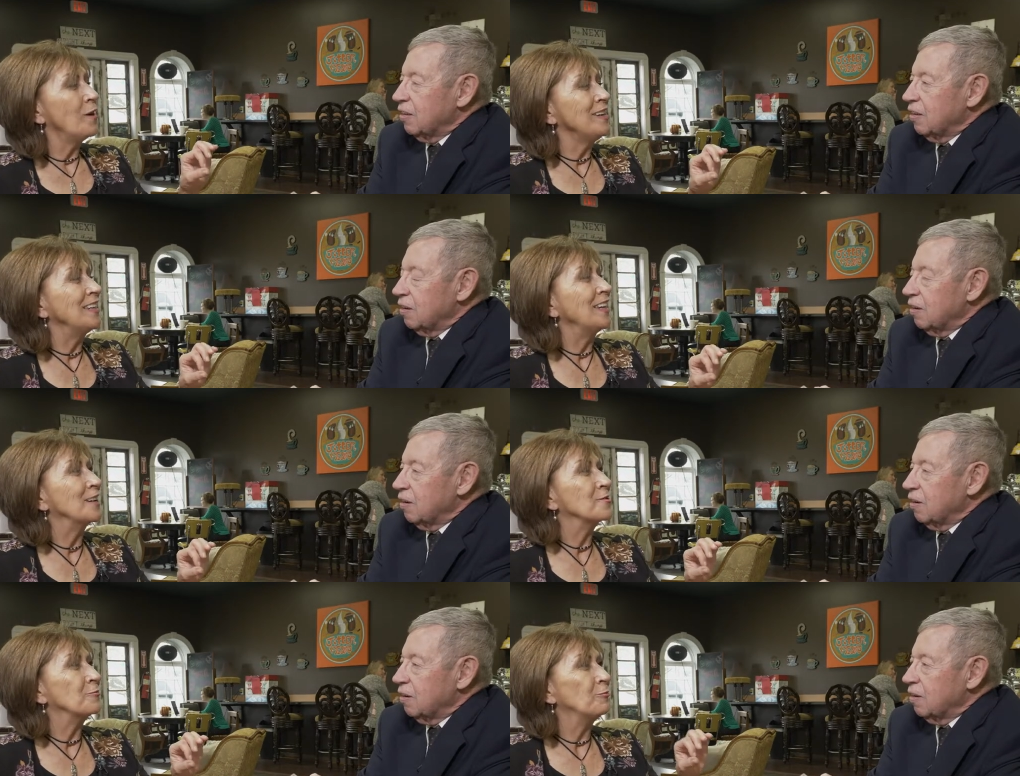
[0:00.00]
Speaker 1: What,
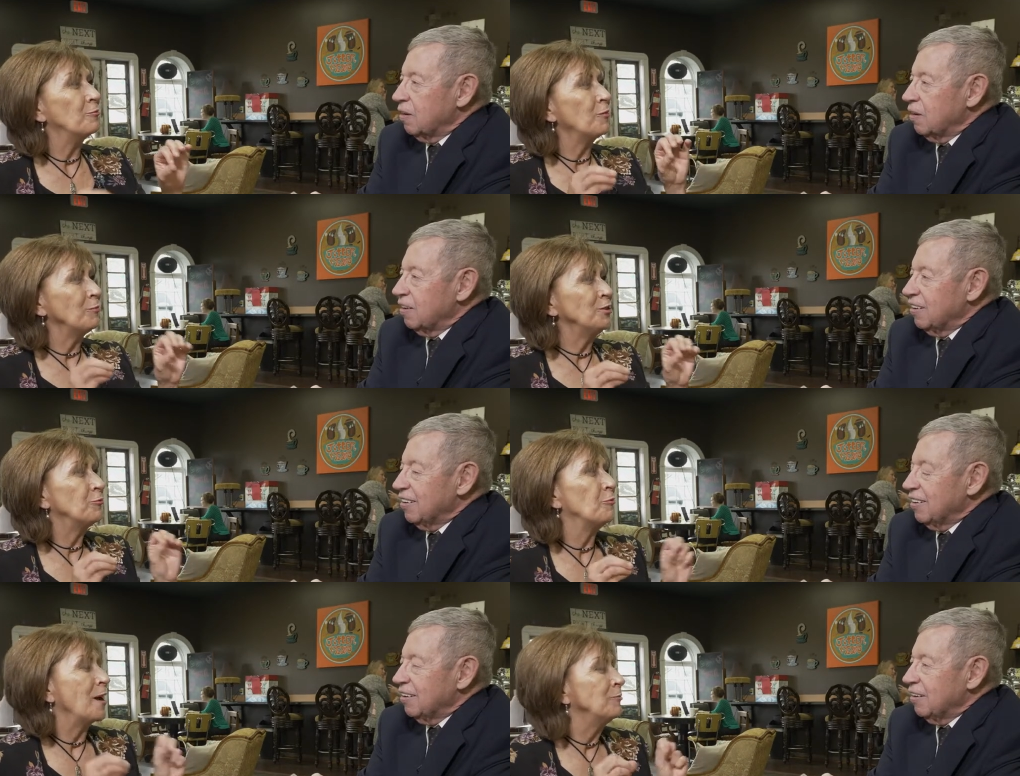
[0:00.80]
what would
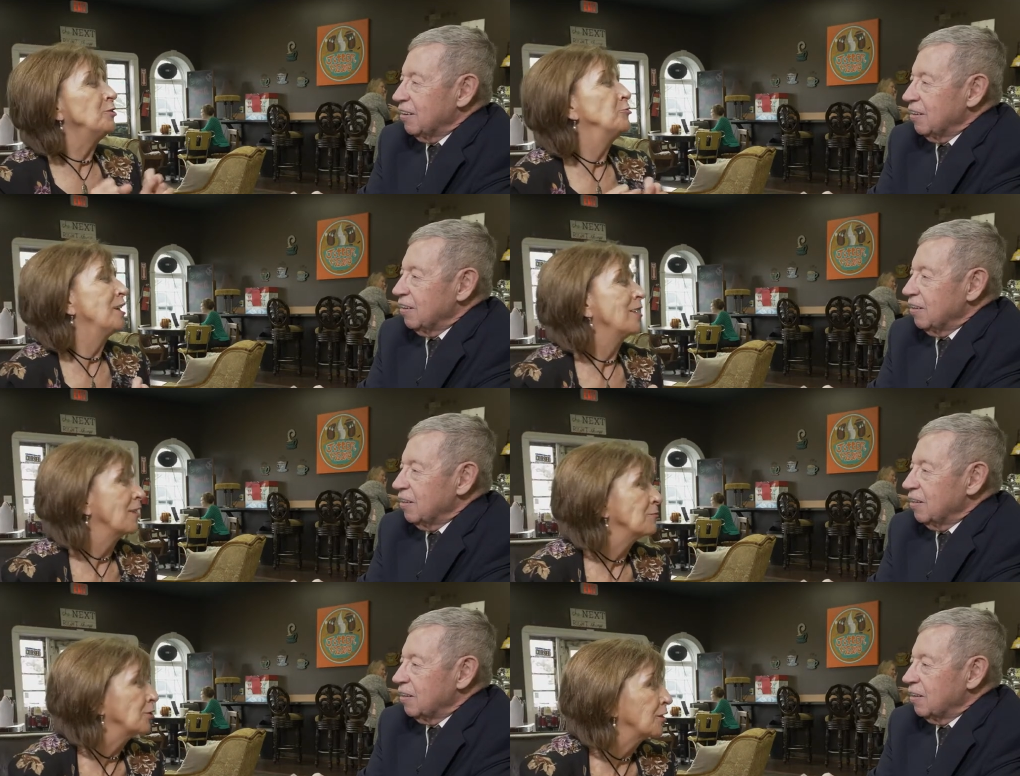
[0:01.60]
you, why would you tell
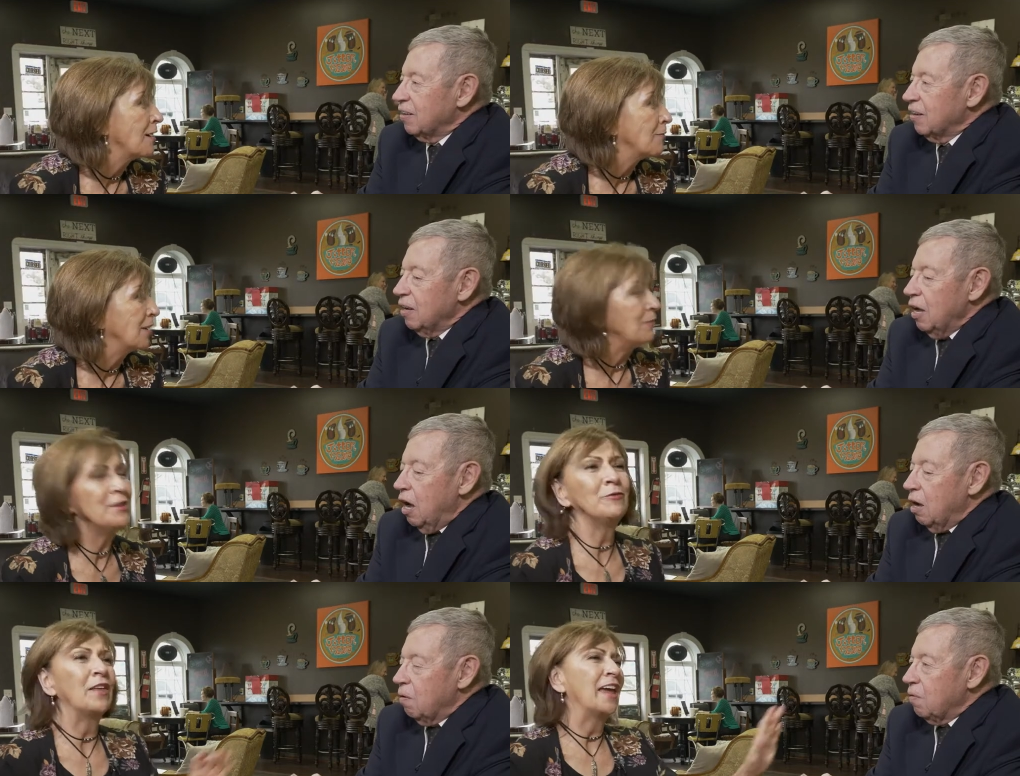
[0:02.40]
them to come,
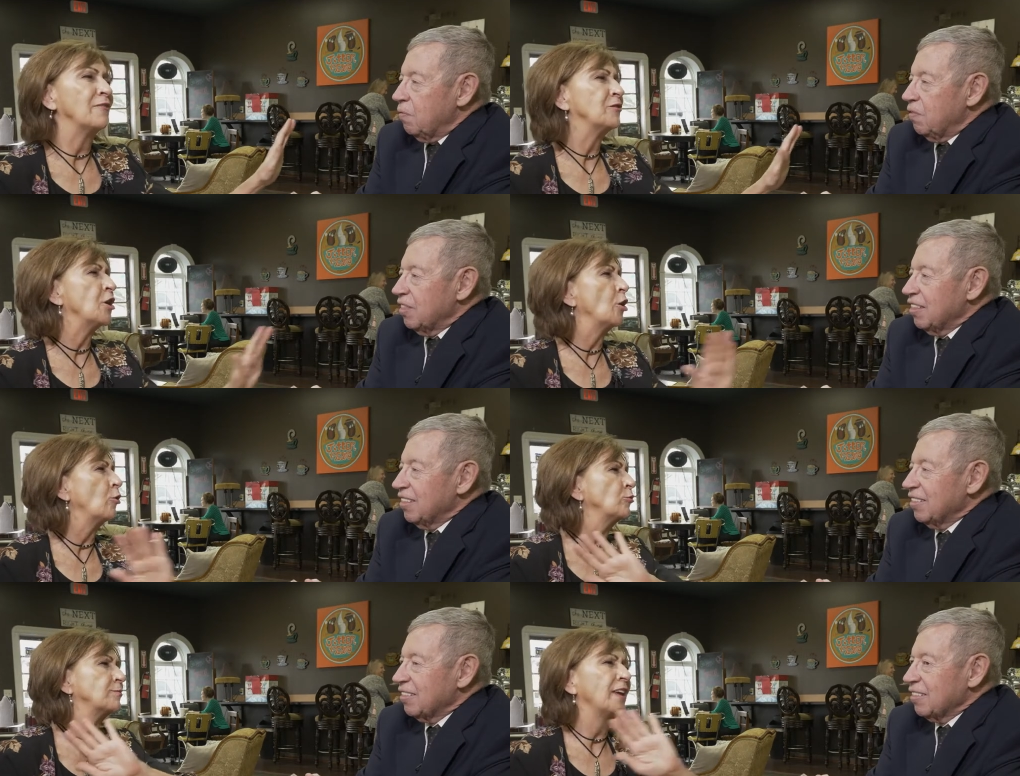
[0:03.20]
even if they have
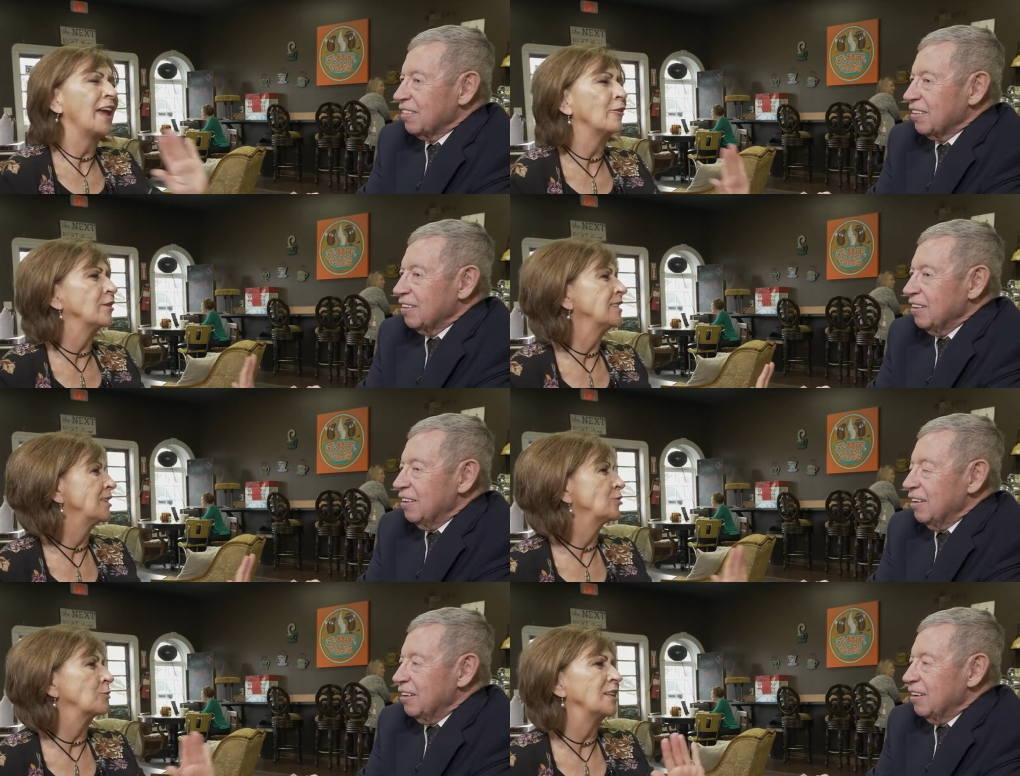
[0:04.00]
no
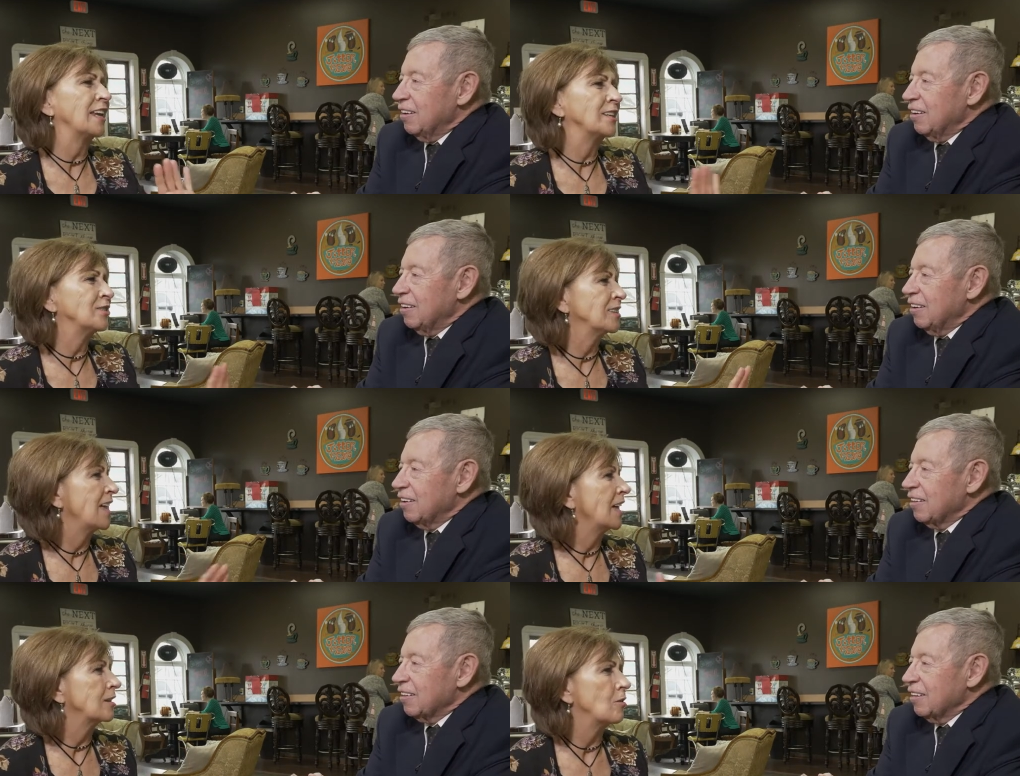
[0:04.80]
heritage related to
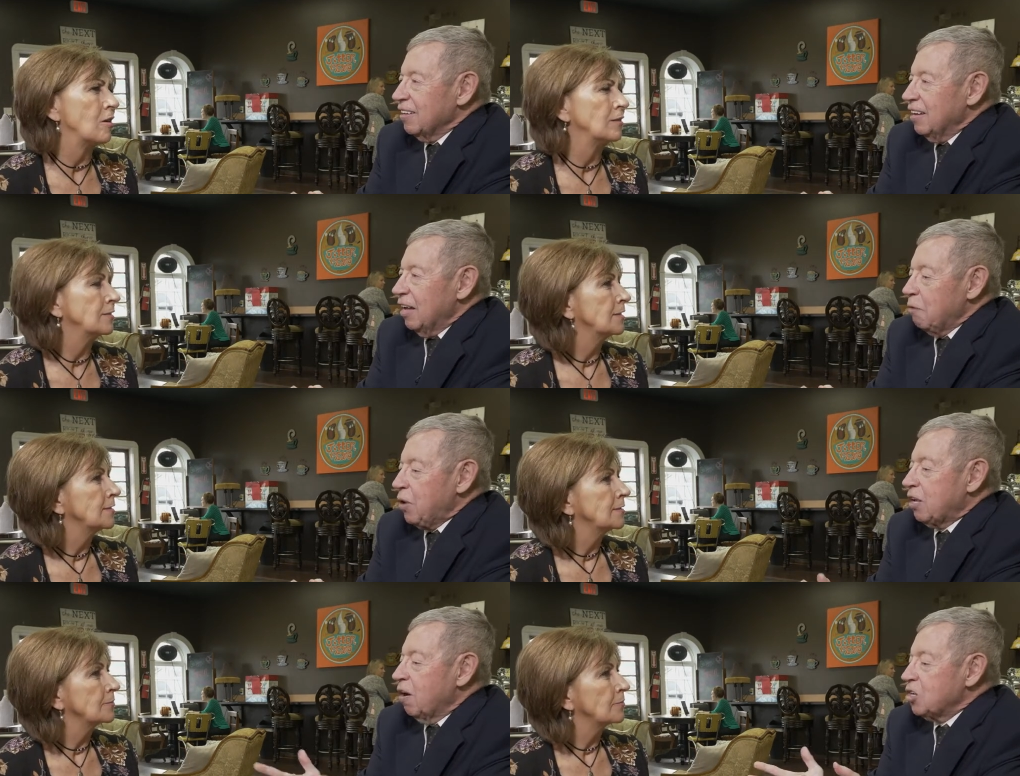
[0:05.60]
that at all?
Speaker 2: Uh,
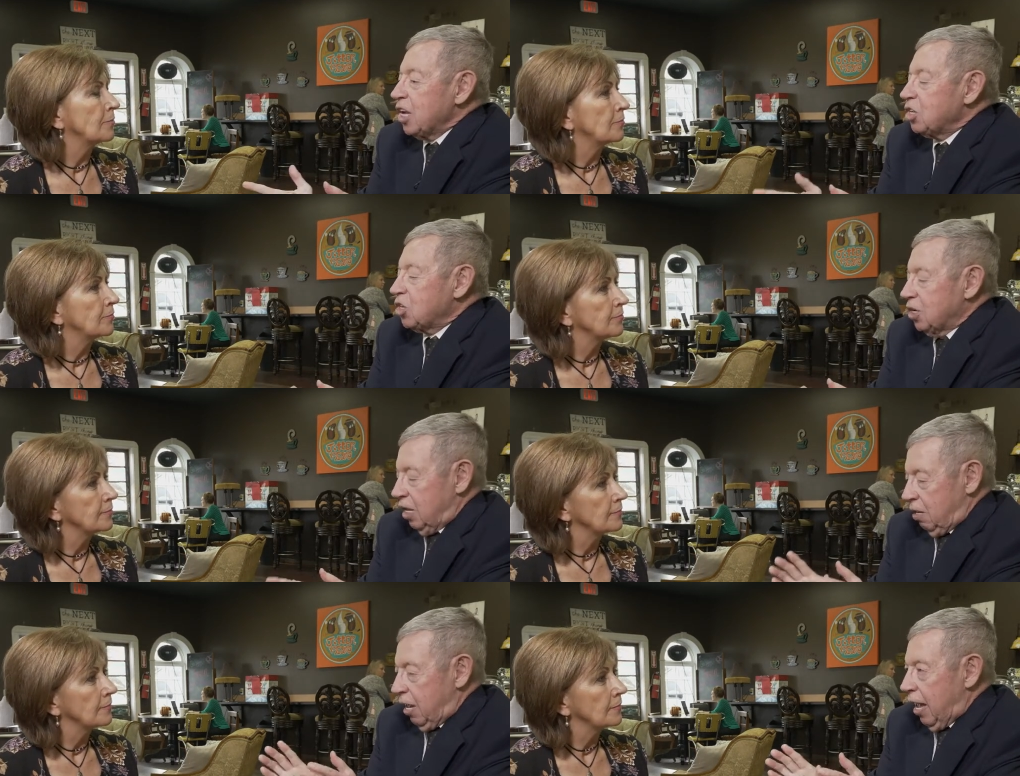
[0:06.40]
because it's
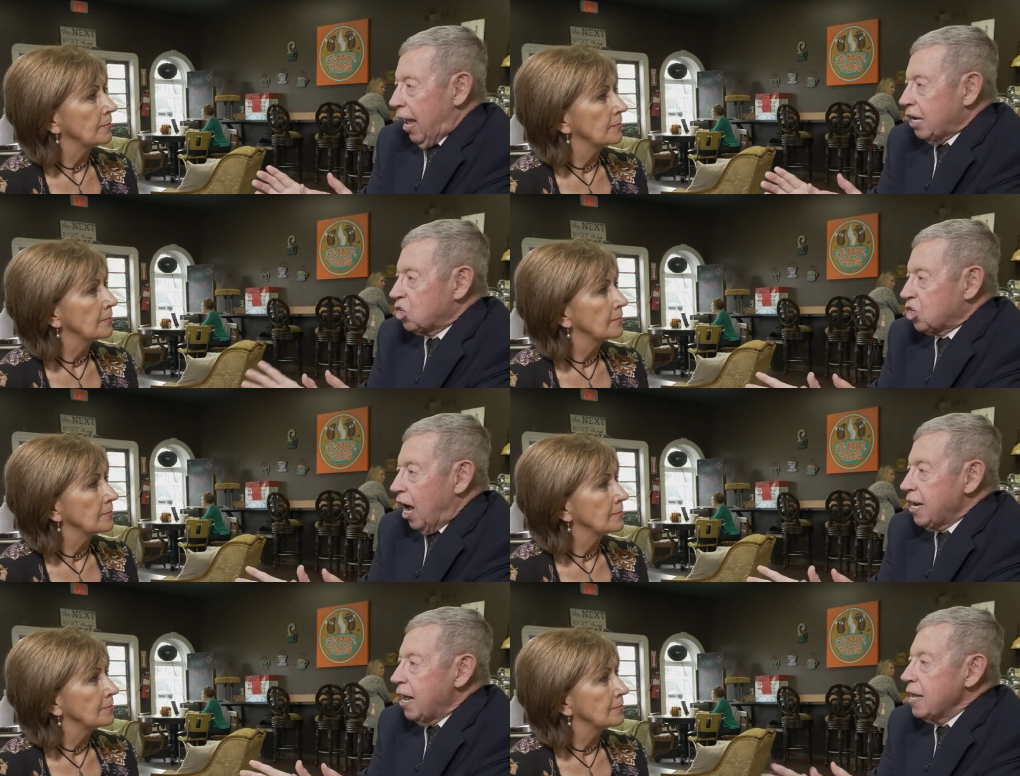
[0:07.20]

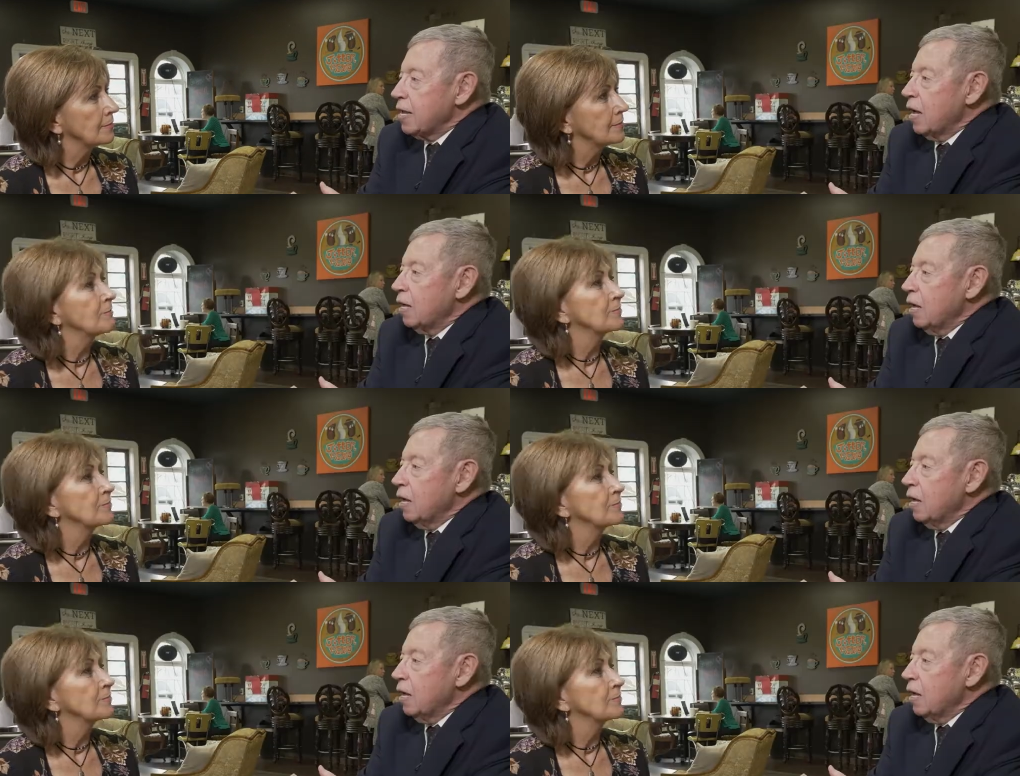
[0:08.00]
exciting.